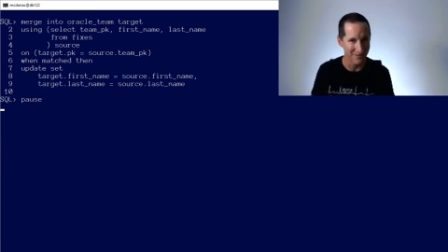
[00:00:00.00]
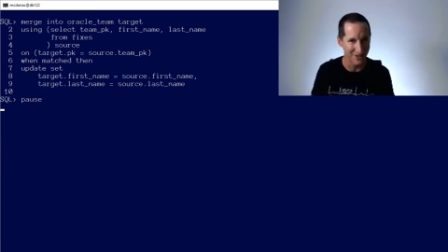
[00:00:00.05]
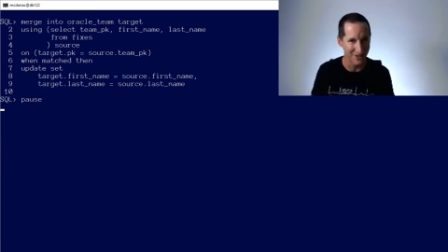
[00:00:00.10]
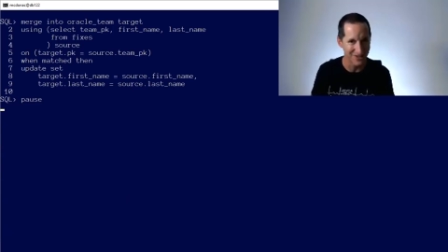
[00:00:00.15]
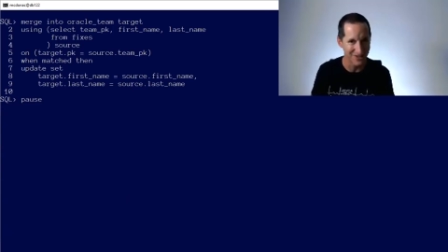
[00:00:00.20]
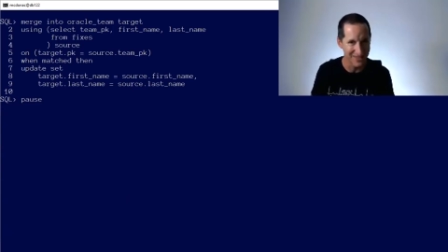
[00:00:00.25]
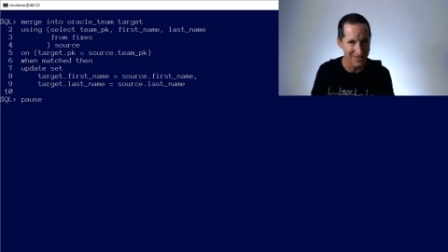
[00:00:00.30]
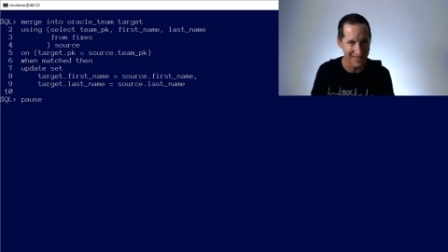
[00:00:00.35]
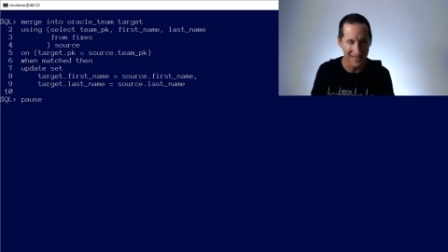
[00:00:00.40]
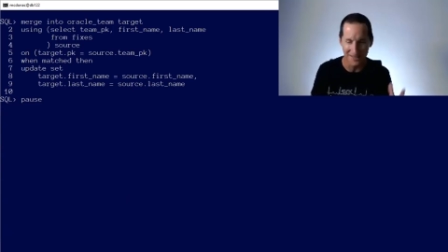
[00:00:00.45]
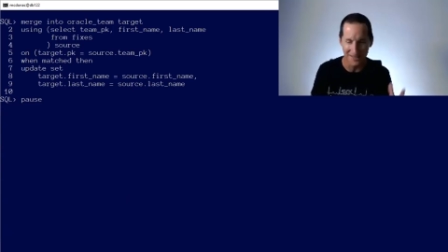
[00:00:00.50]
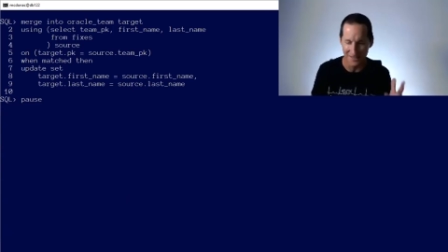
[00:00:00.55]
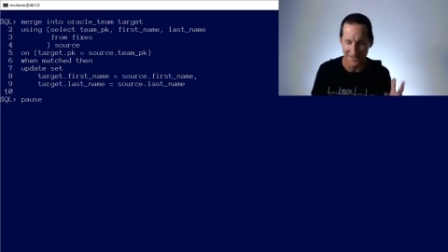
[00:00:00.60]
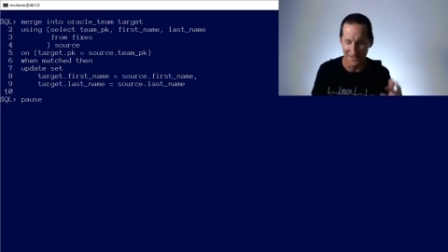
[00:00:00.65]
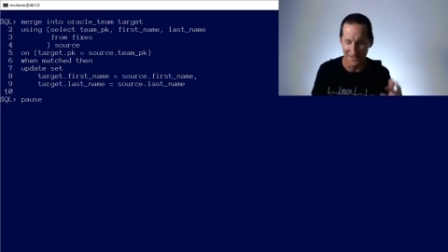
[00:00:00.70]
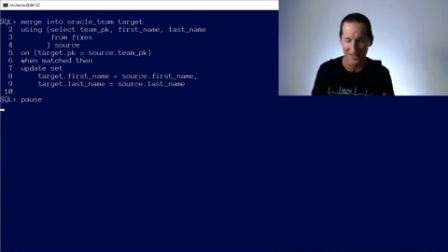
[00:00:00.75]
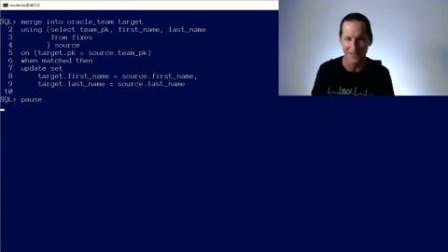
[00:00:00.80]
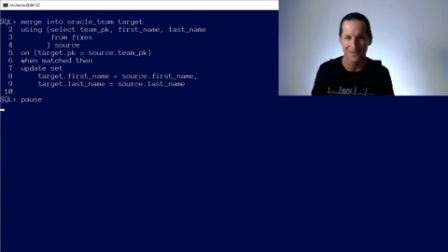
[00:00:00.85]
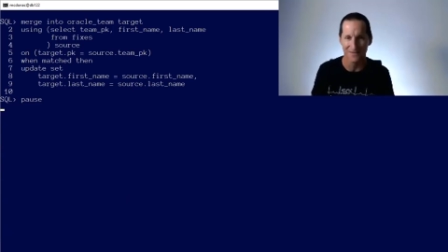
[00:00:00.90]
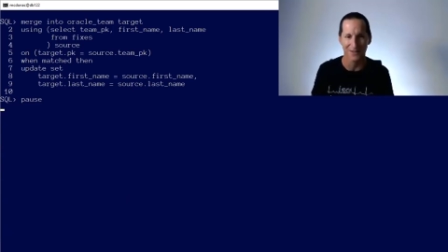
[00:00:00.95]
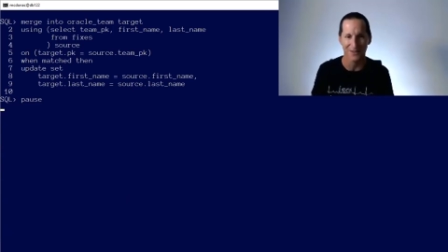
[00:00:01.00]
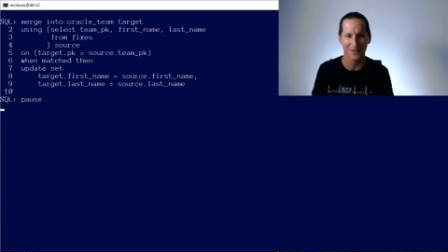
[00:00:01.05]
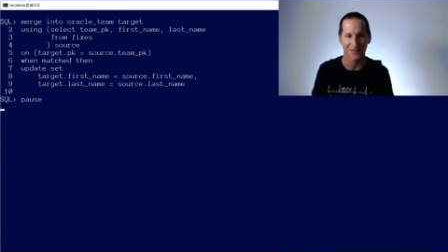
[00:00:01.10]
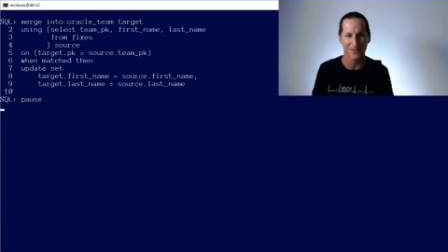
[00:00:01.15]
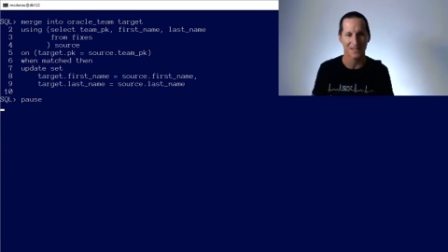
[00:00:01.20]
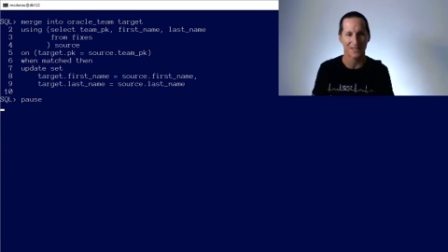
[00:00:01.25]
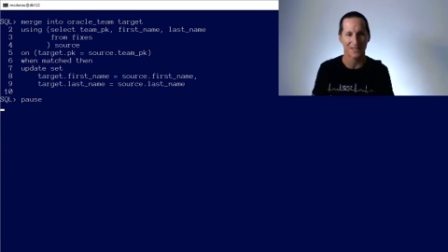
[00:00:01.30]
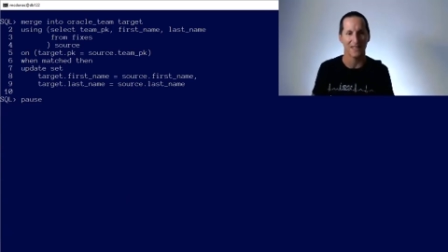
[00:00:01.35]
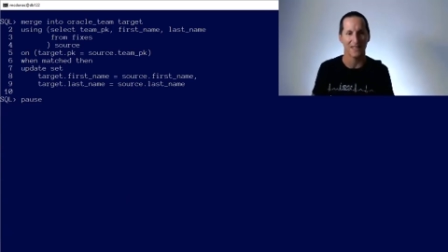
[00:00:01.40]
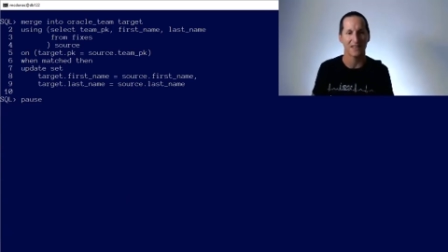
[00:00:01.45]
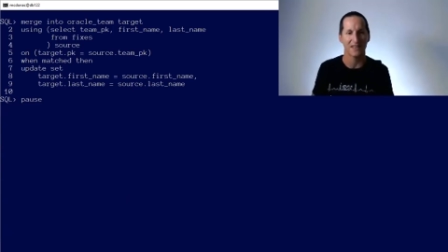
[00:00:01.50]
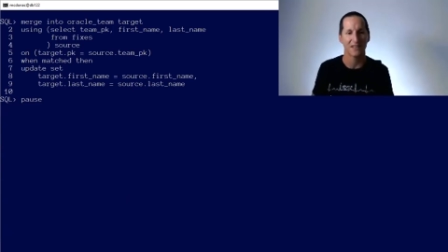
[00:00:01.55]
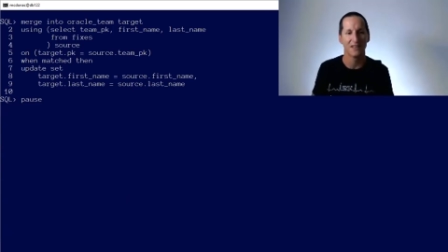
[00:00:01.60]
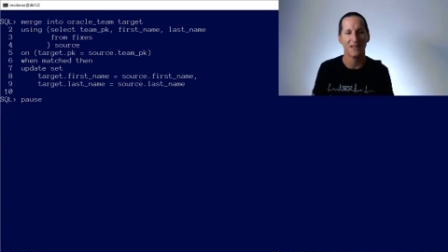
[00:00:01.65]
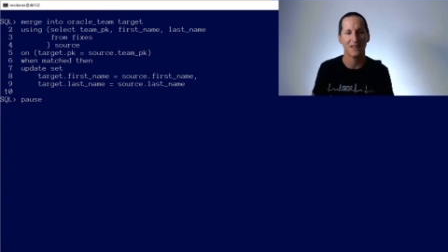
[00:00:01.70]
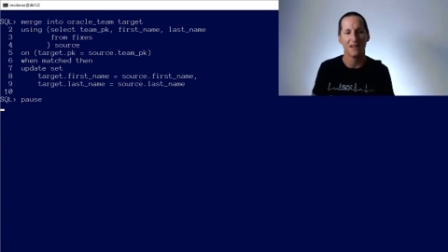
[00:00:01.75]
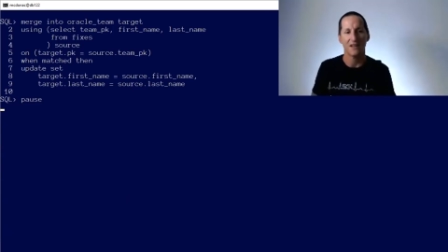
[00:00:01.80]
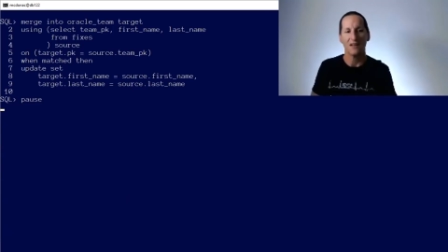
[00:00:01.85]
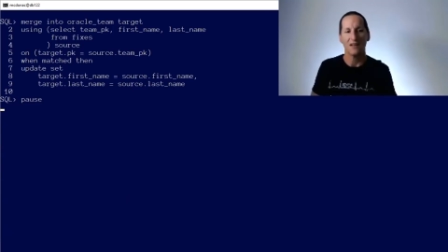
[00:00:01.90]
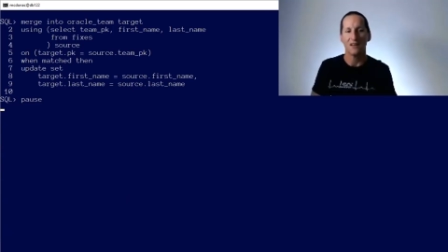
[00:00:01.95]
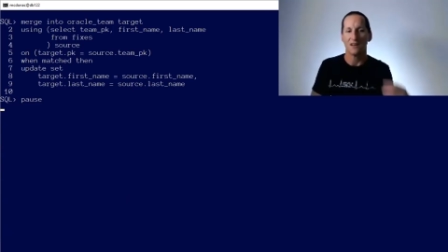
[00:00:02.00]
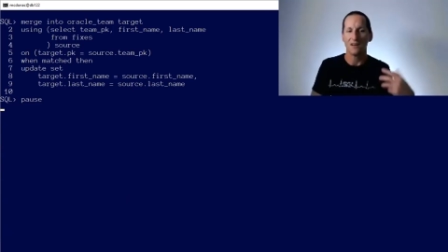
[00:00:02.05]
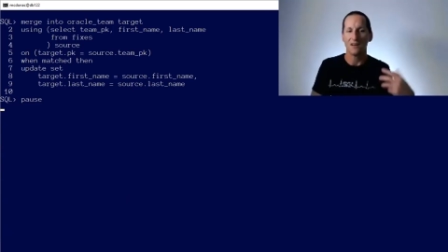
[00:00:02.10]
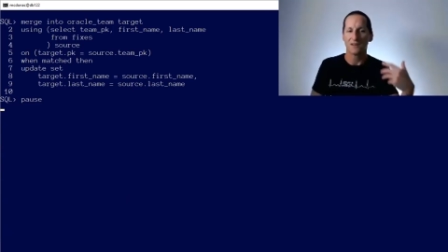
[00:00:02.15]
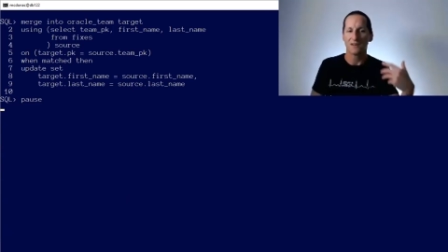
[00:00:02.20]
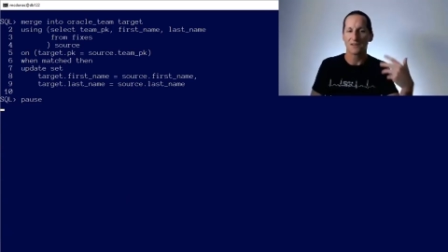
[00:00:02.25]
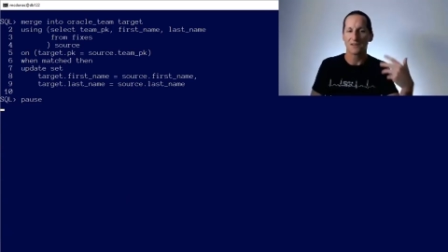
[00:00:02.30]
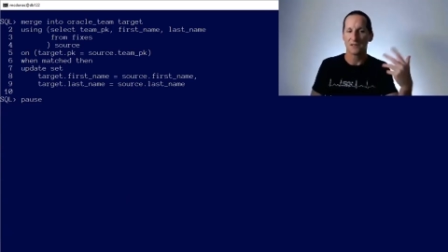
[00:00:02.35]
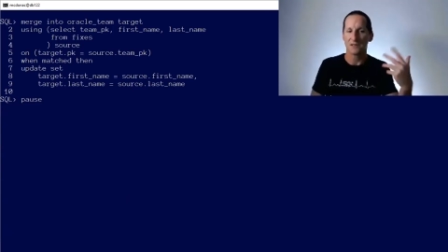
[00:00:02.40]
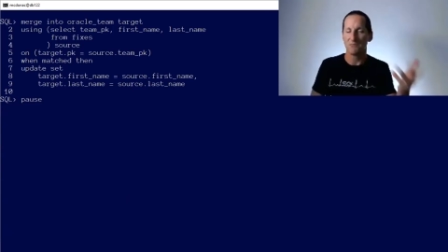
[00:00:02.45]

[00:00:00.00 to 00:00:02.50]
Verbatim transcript: merge tonight, so let's focus on that. So